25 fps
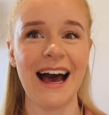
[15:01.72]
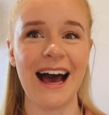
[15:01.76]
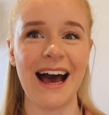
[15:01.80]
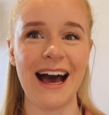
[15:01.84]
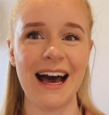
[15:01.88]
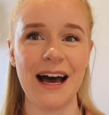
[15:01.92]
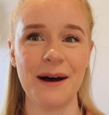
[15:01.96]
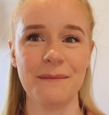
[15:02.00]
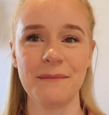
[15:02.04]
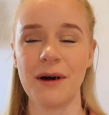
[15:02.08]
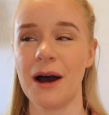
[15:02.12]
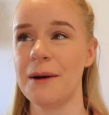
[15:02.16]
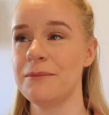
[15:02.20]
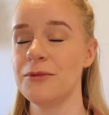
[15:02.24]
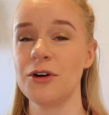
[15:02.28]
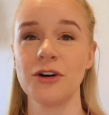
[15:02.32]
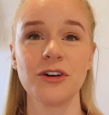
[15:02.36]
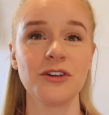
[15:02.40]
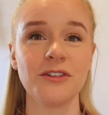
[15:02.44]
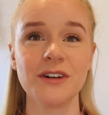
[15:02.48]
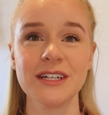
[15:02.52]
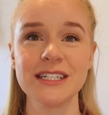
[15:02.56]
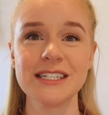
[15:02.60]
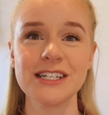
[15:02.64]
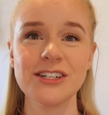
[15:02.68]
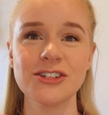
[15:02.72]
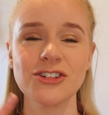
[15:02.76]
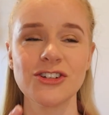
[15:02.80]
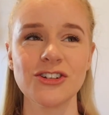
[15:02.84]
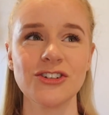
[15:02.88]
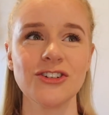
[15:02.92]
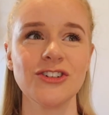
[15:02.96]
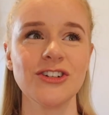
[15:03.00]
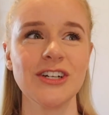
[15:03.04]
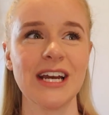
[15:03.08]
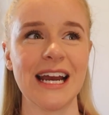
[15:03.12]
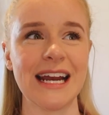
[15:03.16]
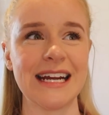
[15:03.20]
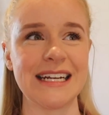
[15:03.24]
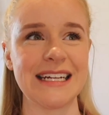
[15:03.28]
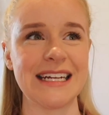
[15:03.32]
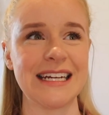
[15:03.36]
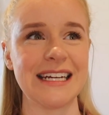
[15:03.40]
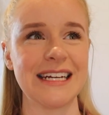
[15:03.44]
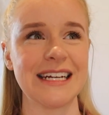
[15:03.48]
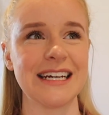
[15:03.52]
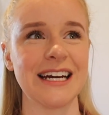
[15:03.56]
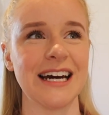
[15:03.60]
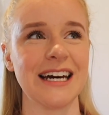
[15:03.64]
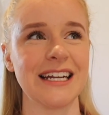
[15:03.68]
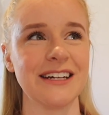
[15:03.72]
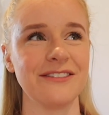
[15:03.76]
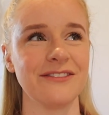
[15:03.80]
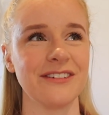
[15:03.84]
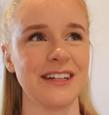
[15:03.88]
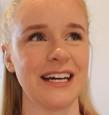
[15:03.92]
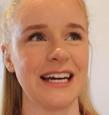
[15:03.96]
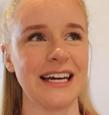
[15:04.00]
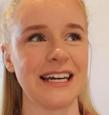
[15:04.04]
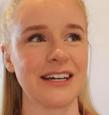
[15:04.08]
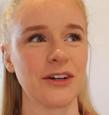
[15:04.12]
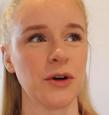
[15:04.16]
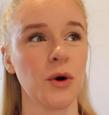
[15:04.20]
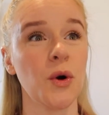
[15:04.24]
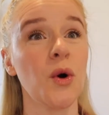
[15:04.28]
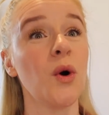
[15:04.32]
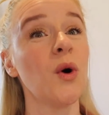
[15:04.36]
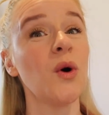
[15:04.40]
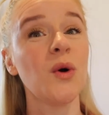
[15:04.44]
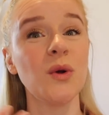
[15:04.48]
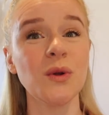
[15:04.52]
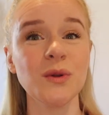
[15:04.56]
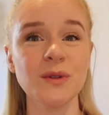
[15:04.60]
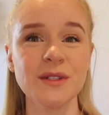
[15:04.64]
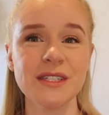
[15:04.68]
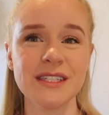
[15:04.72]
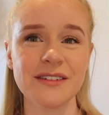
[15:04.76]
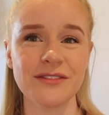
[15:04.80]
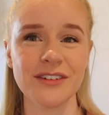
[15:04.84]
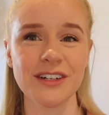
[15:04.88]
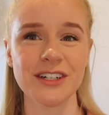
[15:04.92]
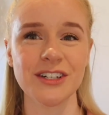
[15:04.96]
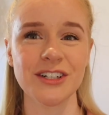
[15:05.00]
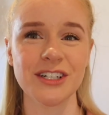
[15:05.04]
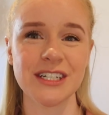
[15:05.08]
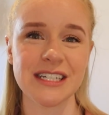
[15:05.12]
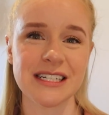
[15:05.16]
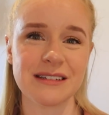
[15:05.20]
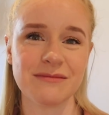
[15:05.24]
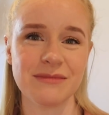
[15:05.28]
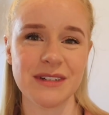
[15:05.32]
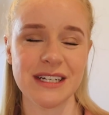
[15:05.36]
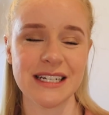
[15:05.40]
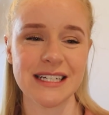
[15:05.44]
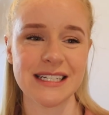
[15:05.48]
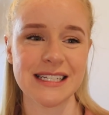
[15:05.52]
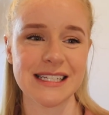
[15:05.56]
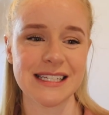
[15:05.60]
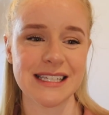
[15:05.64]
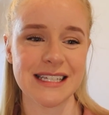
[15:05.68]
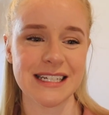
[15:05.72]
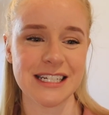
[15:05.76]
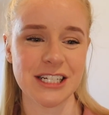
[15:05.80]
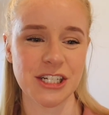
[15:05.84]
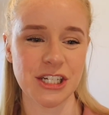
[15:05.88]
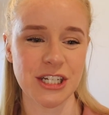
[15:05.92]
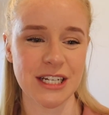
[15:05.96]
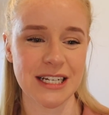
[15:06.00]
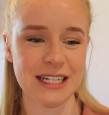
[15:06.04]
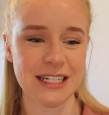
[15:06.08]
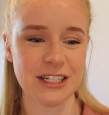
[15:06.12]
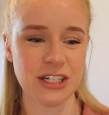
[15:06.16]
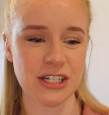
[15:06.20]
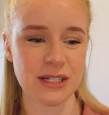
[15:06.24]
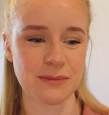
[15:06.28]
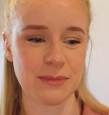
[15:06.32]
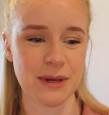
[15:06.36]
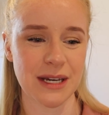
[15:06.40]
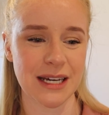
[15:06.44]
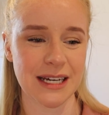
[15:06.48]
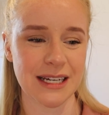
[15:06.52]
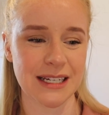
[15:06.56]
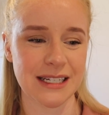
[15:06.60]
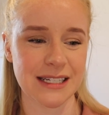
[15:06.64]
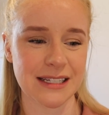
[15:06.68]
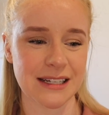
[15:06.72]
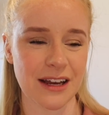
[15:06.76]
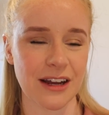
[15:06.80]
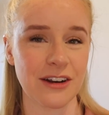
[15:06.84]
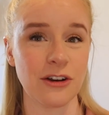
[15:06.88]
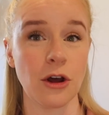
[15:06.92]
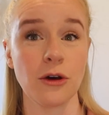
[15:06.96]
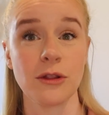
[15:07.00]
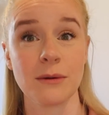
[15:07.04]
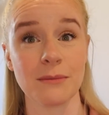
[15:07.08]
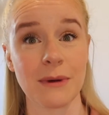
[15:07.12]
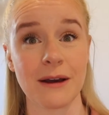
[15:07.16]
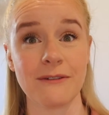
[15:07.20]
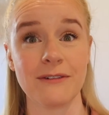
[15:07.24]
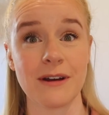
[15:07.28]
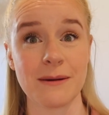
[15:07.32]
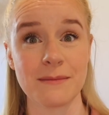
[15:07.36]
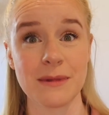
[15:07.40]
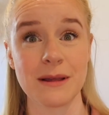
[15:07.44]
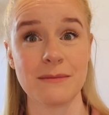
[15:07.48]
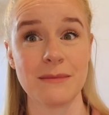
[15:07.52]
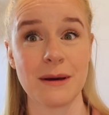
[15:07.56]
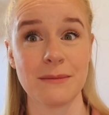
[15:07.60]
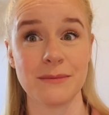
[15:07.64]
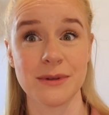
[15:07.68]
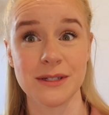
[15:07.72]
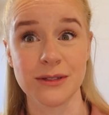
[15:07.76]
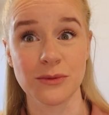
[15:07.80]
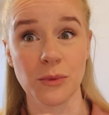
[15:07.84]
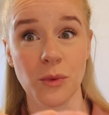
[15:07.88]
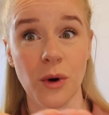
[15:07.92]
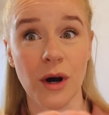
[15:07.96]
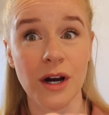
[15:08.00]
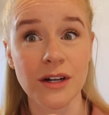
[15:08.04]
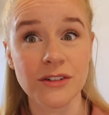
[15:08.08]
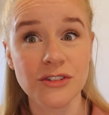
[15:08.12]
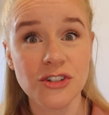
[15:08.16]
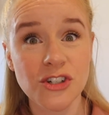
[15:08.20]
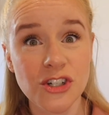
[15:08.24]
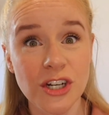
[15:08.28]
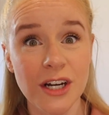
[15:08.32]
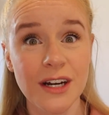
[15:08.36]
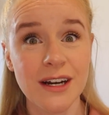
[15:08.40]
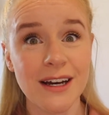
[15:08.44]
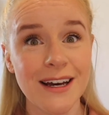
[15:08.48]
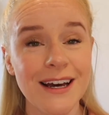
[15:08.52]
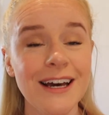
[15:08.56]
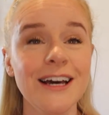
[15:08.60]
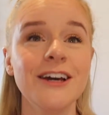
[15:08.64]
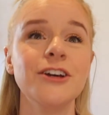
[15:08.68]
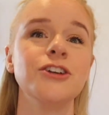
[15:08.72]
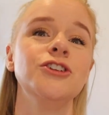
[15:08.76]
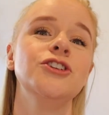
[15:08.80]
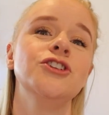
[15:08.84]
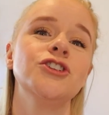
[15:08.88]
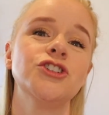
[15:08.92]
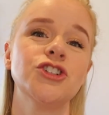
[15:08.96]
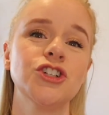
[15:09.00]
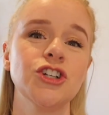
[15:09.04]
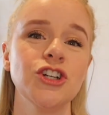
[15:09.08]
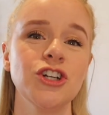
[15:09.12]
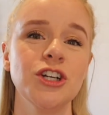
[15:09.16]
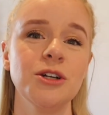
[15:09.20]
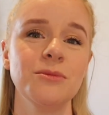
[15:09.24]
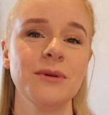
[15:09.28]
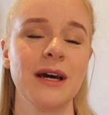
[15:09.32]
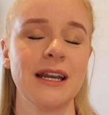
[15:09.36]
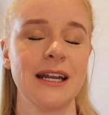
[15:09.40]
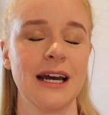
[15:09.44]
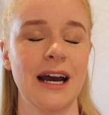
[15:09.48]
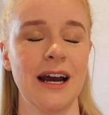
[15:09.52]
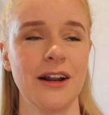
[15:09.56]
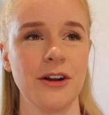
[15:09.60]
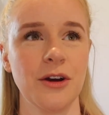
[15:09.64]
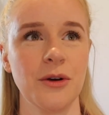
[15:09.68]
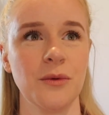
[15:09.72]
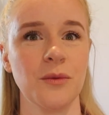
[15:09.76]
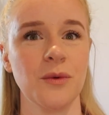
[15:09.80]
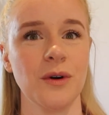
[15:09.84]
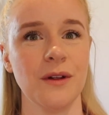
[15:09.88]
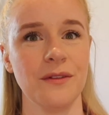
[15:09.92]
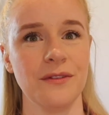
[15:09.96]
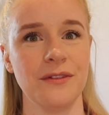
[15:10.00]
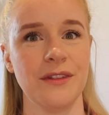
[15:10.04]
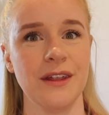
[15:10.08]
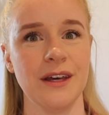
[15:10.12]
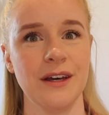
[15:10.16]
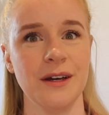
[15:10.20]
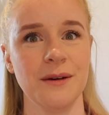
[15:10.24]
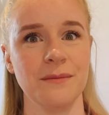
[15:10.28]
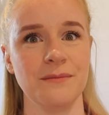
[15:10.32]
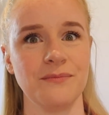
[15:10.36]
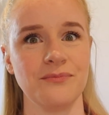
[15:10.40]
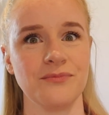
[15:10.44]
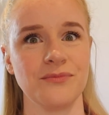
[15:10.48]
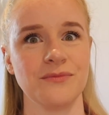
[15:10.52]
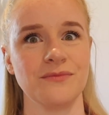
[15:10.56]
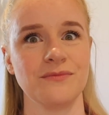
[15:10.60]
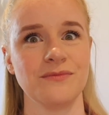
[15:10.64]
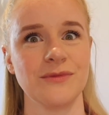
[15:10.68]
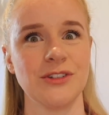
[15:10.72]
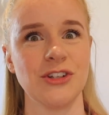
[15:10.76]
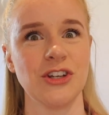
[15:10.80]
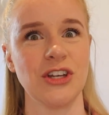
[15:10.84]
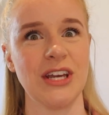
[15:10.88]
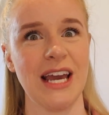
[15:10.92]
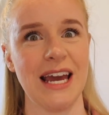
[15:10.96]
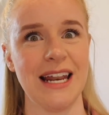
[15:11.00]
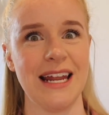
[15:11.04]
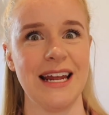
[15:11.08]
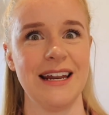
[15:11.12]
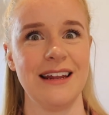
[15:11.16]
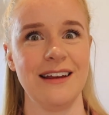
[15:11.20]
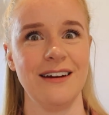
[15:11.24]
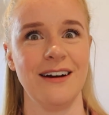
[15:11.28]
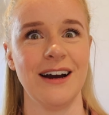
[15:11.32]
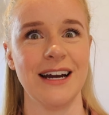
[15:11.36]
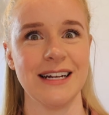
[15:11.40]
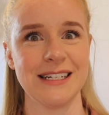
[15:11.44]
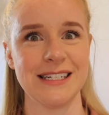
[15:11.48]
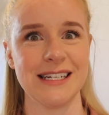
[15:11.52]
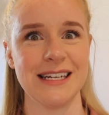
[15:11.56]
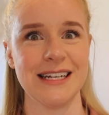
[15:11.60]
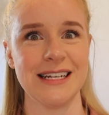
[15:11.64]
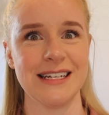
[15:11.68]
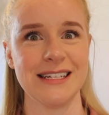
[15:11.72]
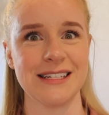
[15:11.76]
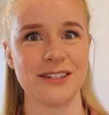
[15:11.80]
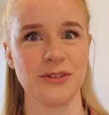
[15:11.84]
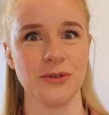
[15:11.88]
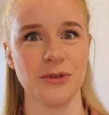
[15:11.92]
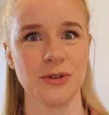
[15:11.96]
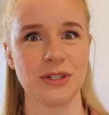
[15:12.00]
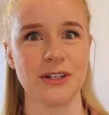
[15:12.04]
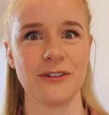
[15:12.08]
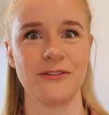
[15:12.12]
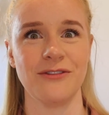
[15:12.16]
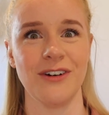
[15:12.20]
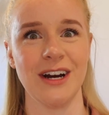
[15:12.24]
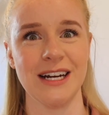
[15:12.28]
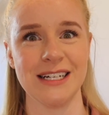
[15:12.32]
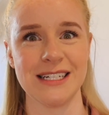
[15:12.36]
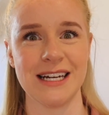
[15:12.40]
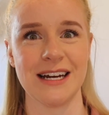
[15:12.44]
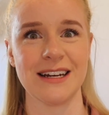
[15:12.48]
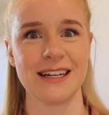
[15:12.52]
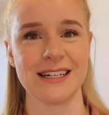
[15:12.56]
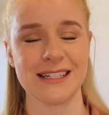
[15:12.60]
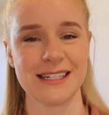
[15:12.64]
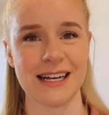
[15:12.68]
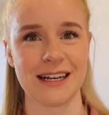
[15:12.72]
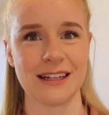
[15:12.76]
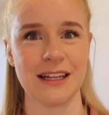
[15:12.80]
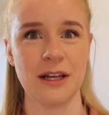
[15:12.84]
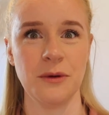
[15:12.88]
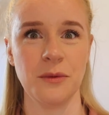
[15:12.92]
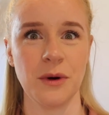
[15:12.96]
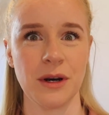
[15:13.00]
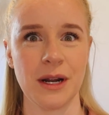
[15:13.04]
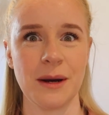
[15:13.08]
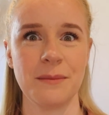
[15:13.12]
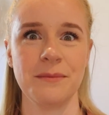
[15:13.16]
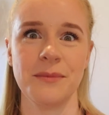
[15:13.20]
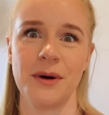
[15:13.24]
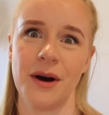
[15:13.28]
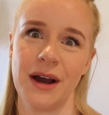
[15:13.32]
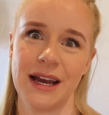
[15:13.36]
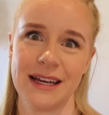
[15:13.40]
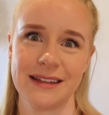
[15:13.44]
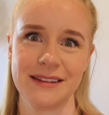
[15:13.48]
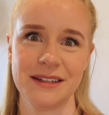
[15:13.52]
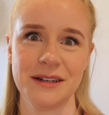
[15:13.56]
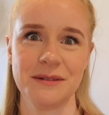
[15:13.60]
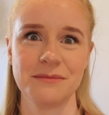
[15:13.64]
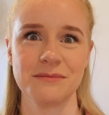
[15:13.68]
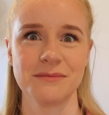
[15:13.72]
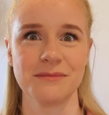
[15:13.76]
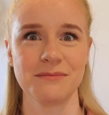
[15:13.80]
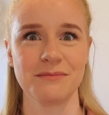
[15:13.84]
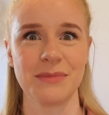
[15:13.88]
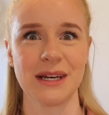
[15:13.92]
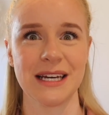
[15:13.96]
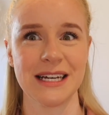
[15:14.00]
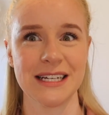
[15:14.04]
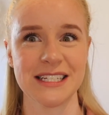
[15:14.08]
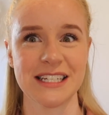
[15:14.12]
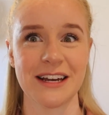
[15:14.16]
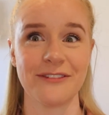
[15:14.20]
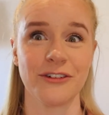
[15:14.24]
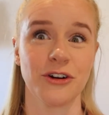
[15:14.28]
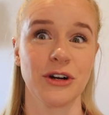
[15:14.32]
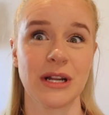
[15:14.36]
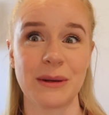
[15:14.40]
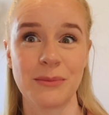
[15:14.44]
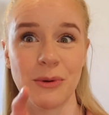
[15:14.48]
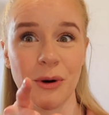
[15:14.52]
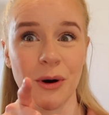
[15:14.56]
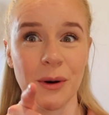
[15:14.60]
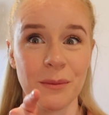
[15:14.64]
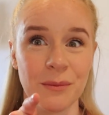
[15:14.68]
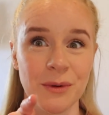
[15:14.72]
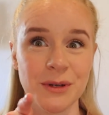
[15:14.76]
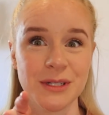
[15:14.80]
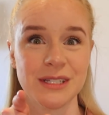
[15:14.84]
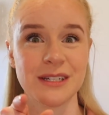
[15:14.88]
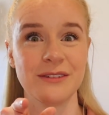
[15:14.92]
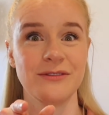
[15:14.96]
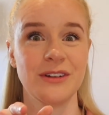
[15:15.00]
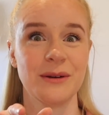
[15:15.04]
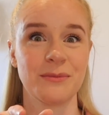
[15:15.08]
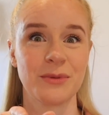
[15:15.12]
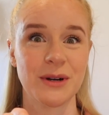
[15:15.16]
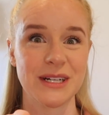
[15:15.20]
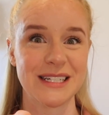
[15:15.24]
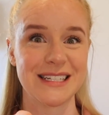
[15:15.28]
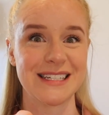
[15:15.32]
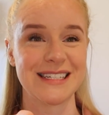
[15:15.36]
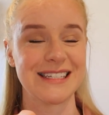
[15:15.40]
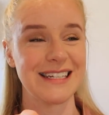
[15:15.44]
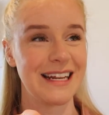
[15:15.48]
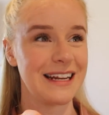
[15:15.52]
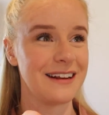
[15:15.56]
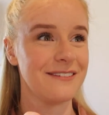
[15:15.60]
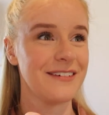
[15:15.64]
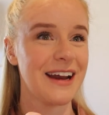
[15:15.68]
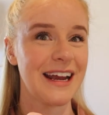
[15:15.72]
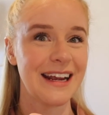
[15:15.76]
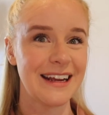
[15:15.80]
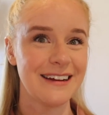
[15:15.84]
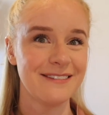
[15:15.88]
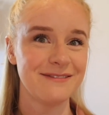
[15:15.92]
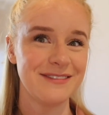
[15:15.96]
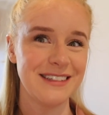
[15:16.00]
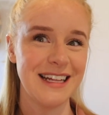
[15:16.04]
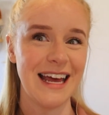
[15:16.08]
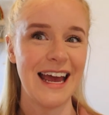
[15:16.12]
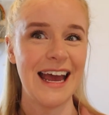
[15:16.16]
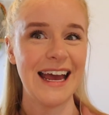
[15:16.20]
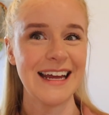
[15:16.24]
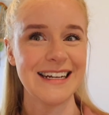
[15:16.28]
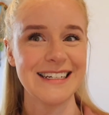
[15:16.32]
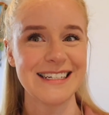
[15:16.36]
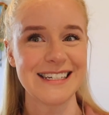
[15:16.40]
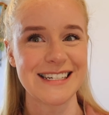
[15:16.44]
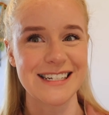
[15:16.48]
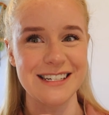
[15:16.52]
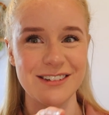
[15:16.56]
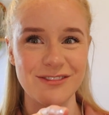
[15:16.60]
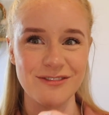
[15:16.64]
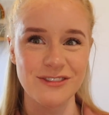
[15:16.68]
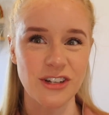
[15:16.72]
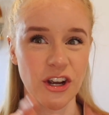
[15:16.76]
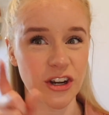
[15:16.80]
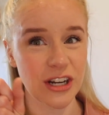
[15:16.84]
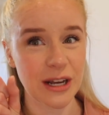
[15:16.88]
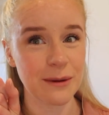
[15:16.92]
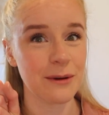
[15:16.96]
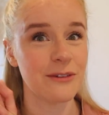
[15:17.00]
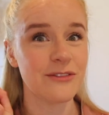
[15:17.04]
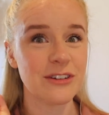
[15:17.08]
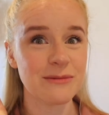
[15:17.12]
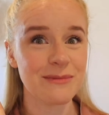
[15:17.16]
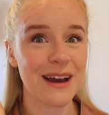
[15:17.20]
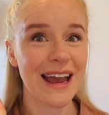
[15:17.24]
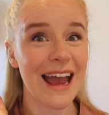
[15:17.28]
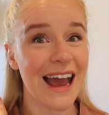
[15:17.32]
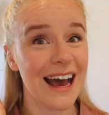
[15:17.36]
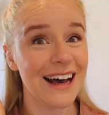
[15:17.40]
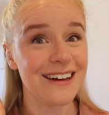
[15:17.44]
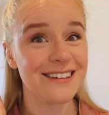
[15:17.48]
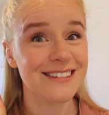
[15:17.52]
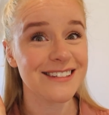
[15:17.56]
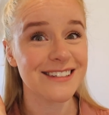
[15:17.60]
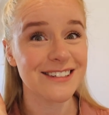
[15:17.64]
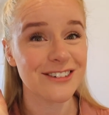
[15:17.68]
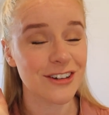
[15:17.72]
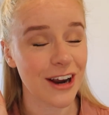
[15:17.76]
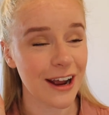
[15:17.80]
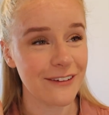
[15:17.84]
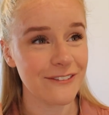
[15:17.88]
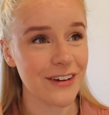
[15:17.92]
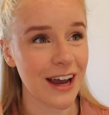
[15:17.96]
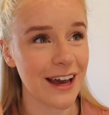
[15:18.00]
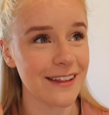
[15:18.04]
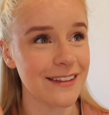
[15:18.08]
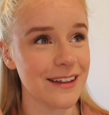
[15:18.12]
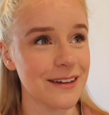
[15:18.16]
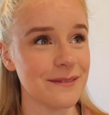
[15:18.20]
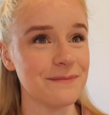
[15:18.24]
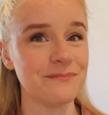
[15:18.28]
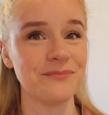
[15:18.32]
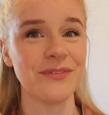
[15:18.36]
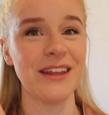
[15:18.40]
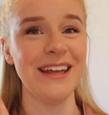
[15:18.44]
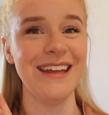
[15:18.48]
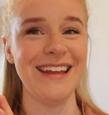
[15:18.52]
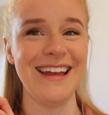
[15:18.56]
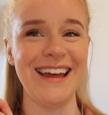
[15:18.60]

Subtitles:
I'm not going to do any kind of like hauls for Christmas this year, just because I know that my family members watch YouTube and I don't want them to get any ideas or to find out exactly what I'm buying them, because I've already bought most of your presents anyway, and don't come over to my house and try and find them.